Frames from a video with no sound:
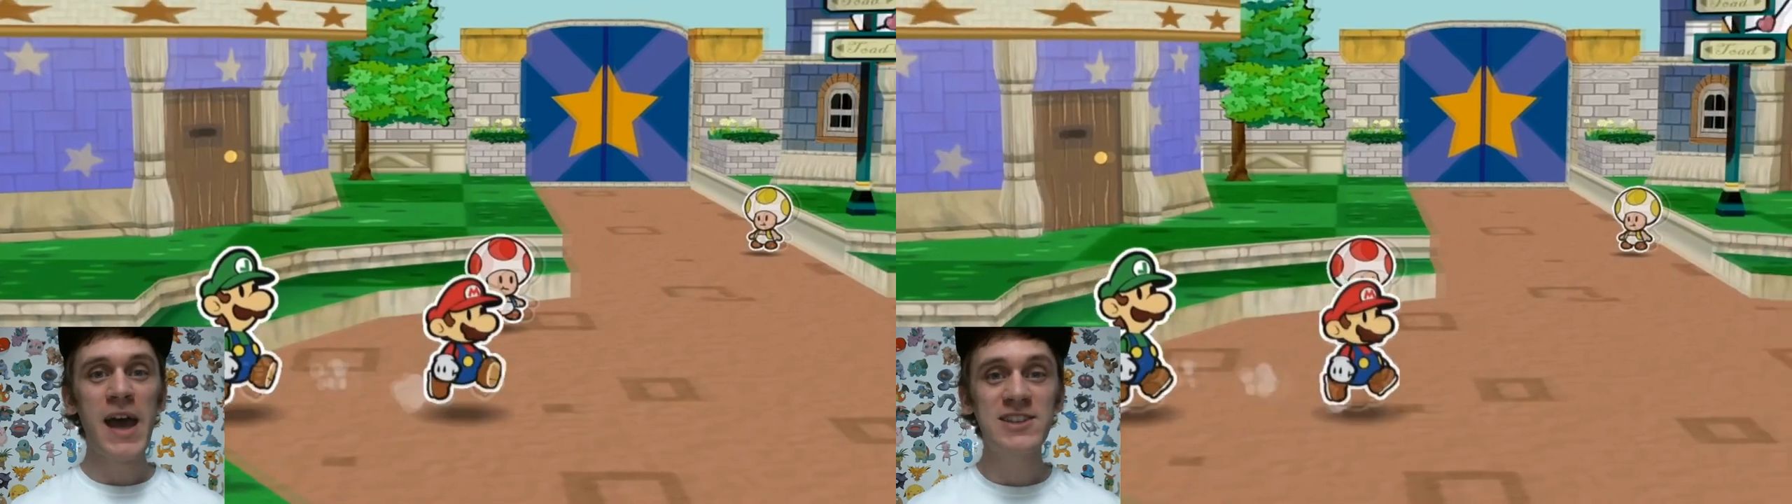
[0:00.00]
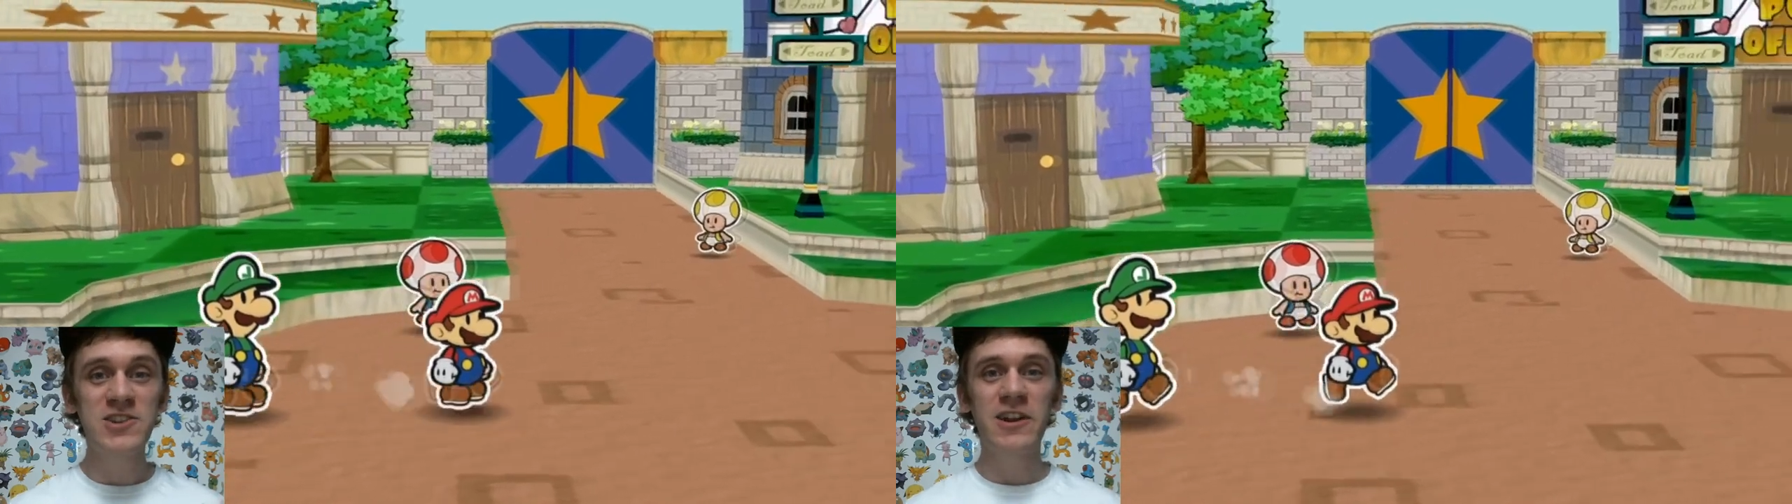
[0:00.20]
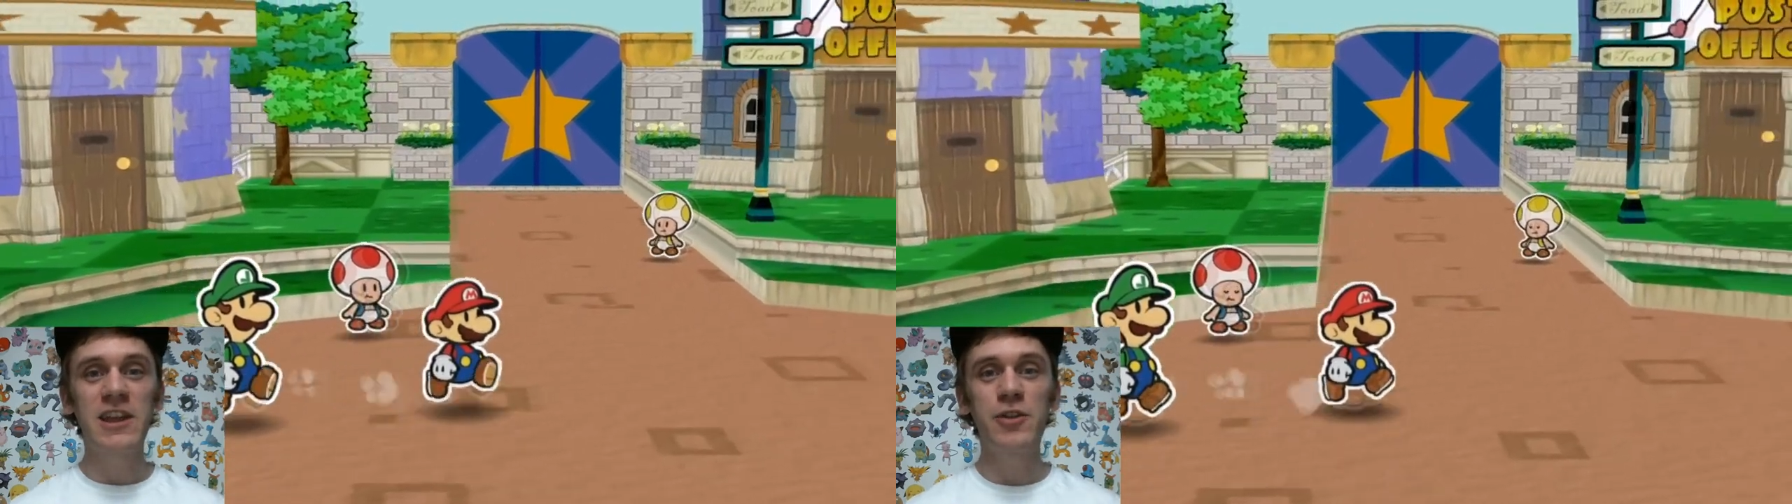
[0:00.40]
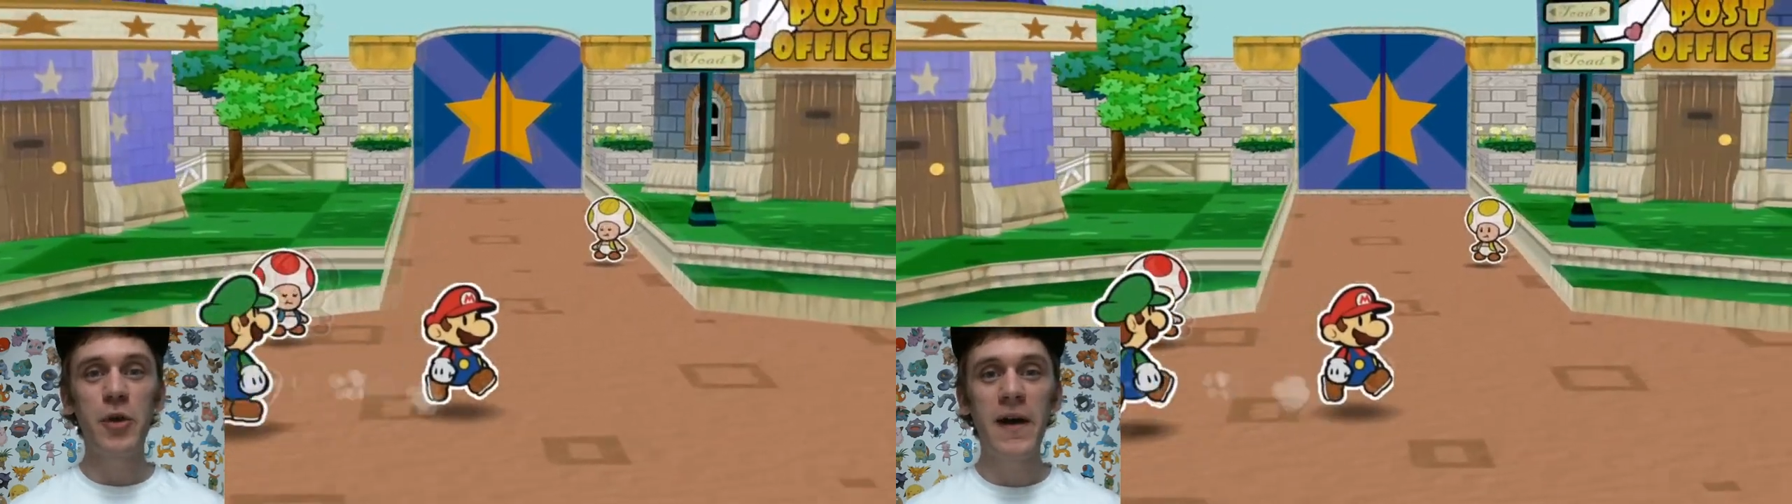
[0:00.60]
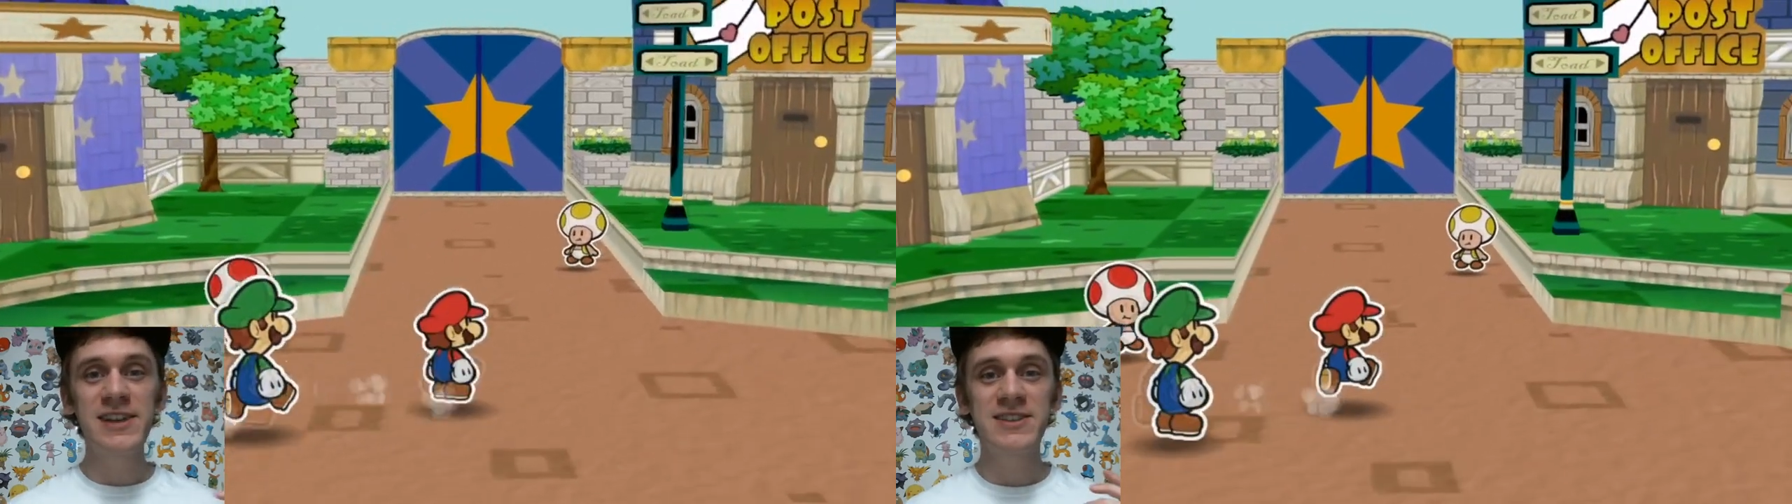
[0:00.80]
Master
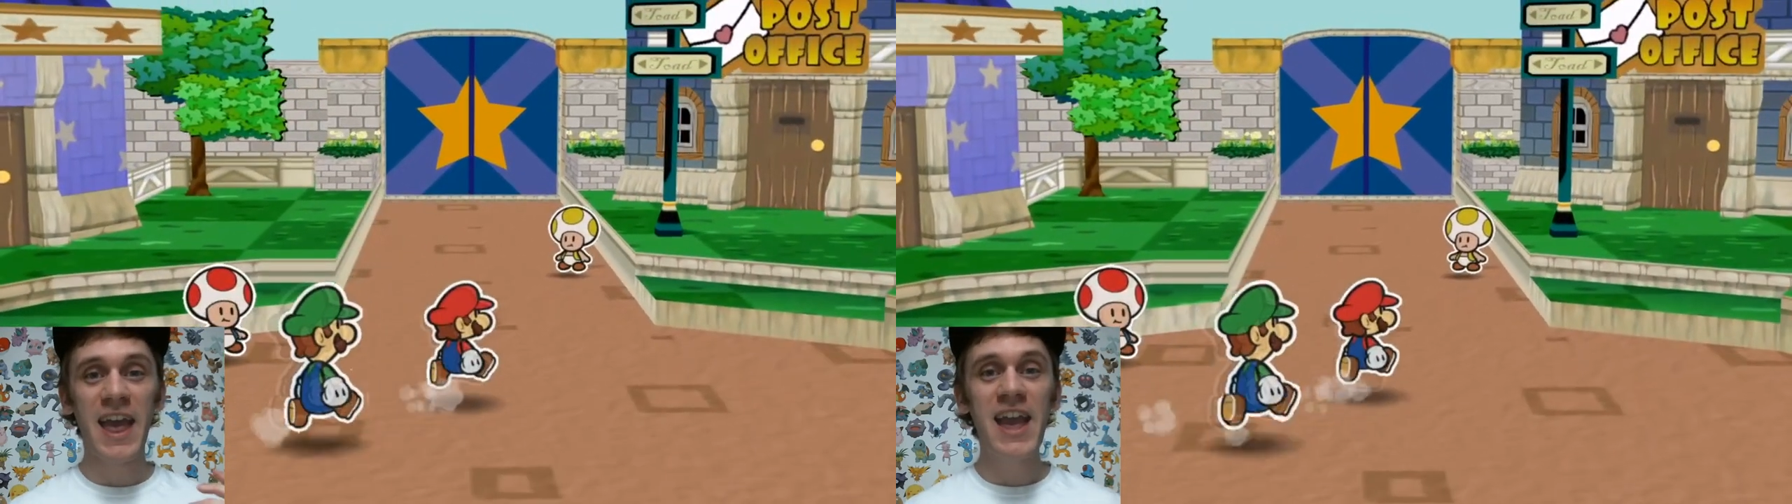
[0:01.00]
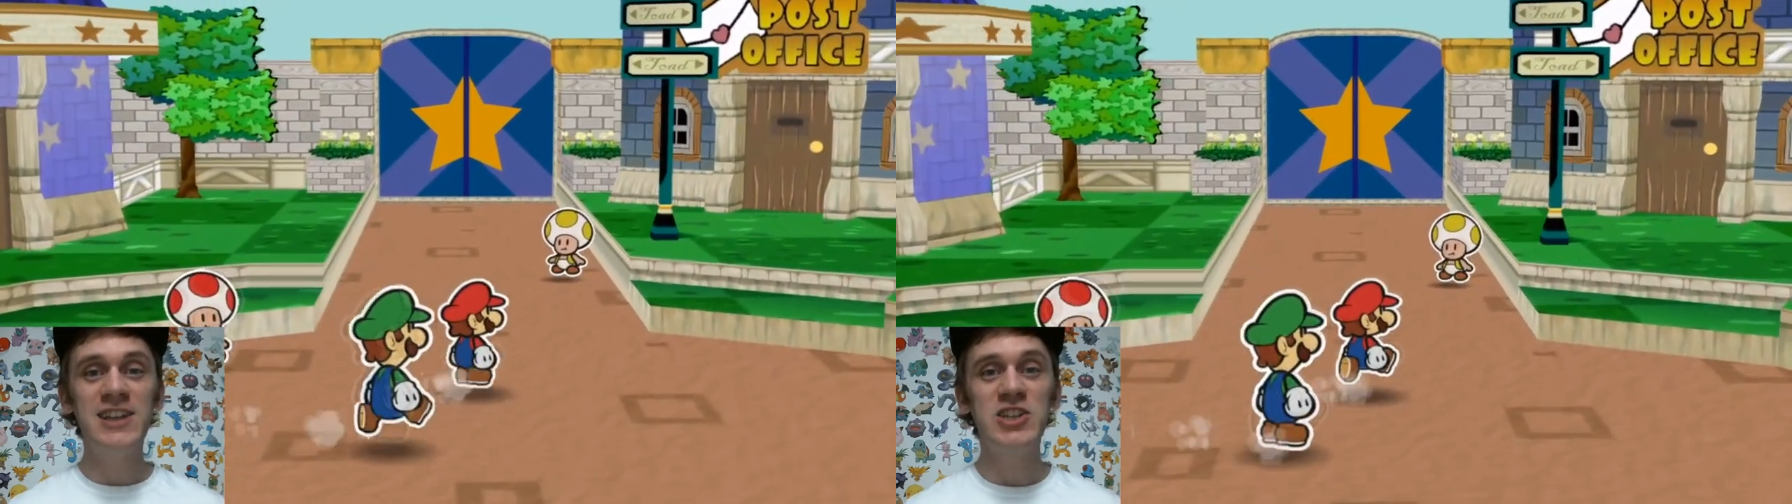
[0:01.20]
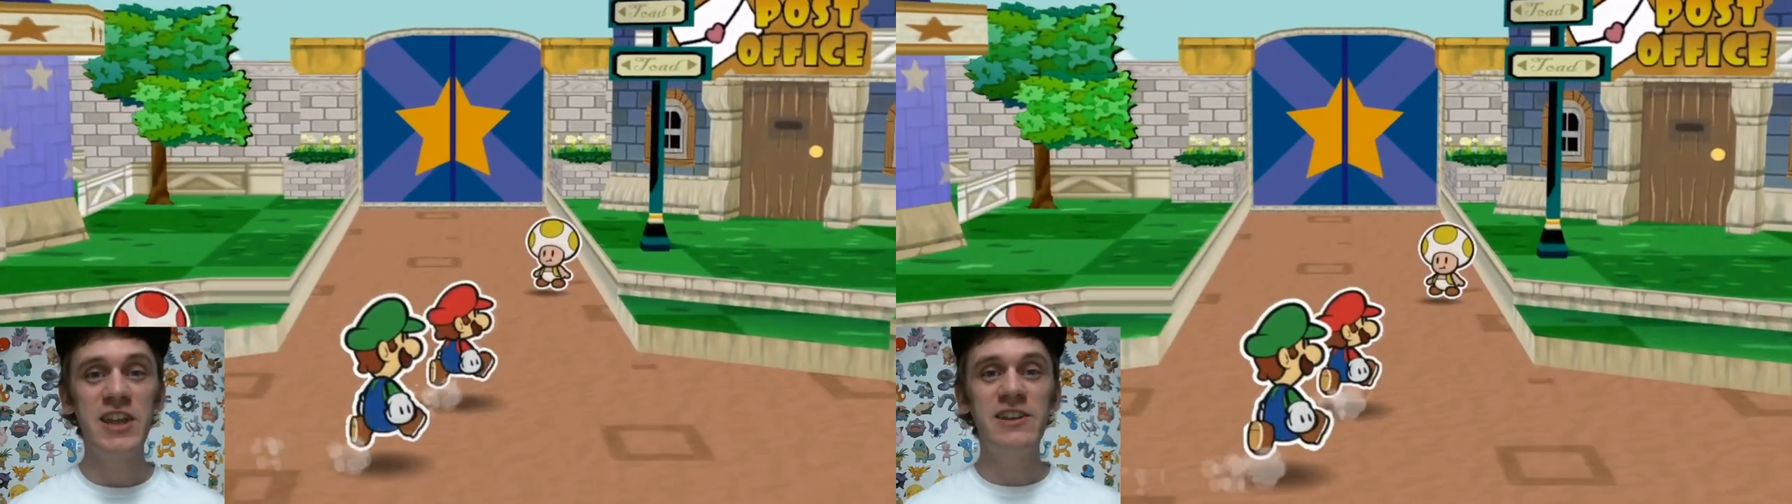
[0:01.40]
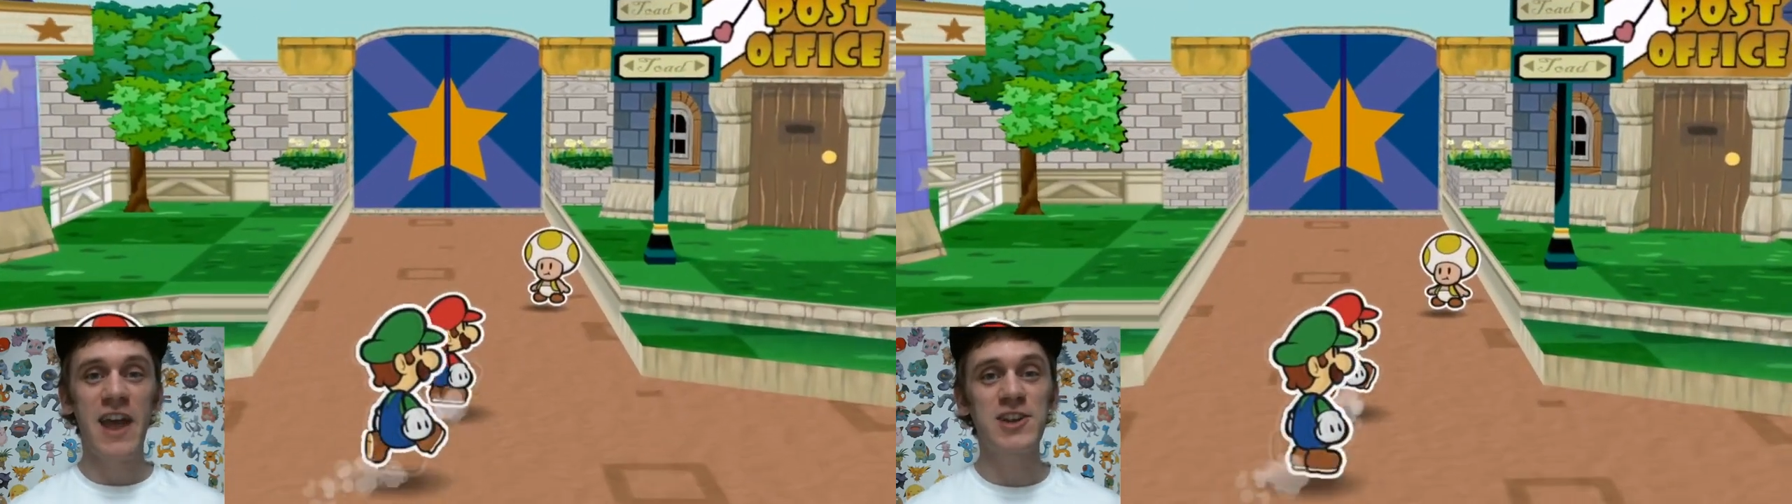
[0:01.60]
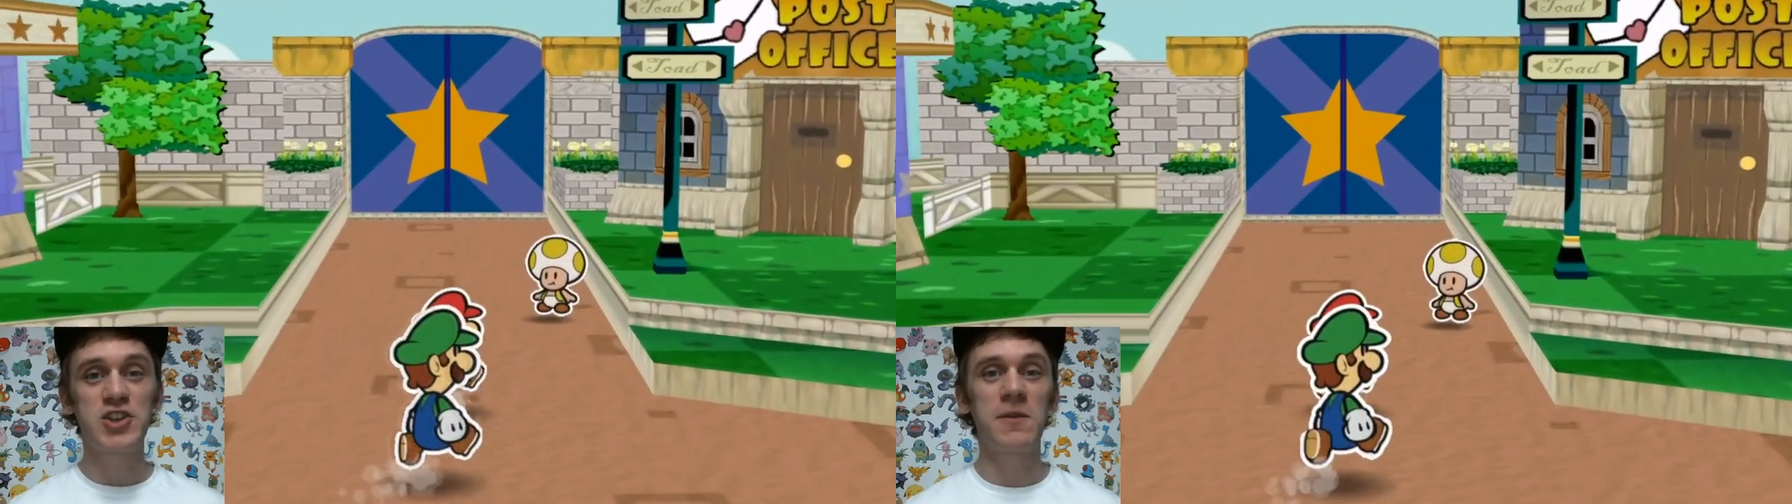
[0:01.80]
Kilua's HD
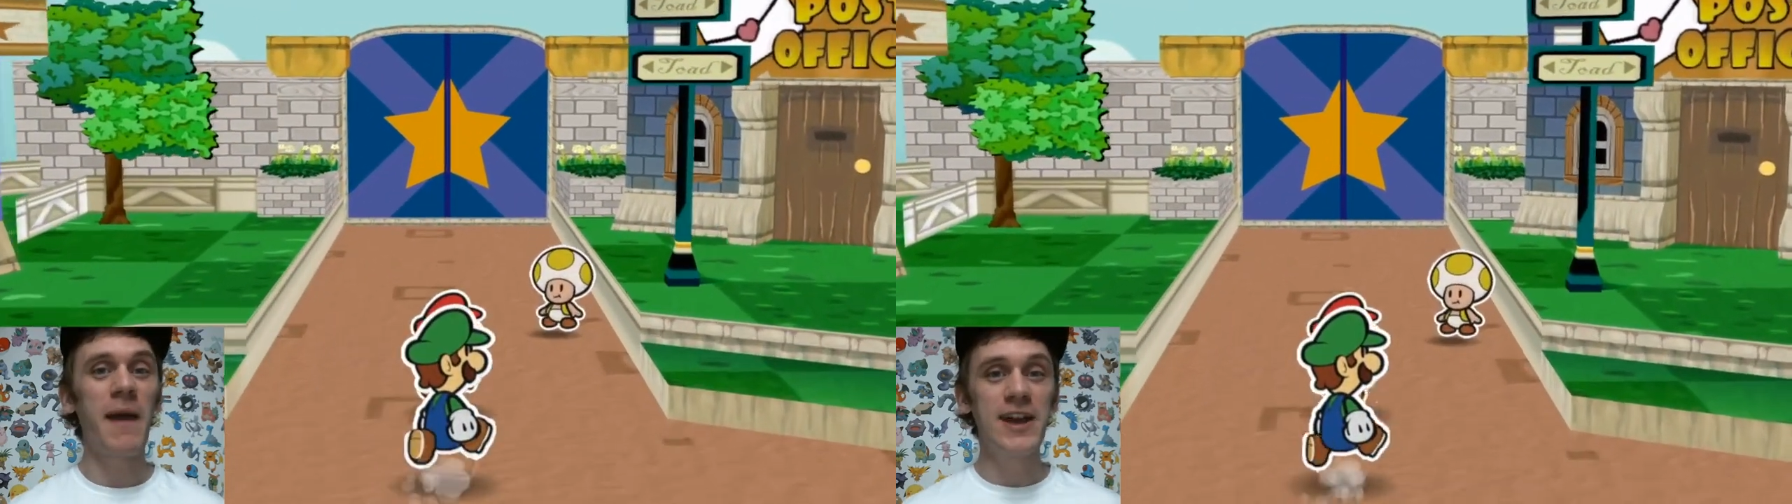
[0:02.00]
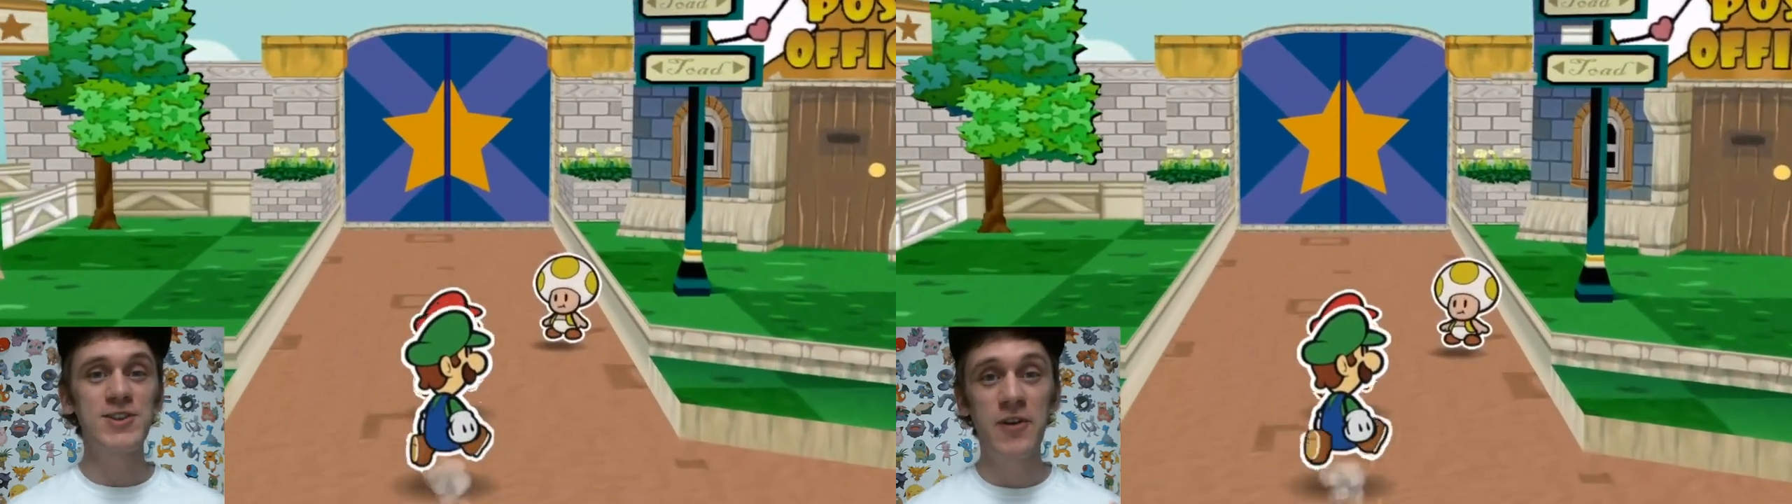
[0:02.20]
texture pack,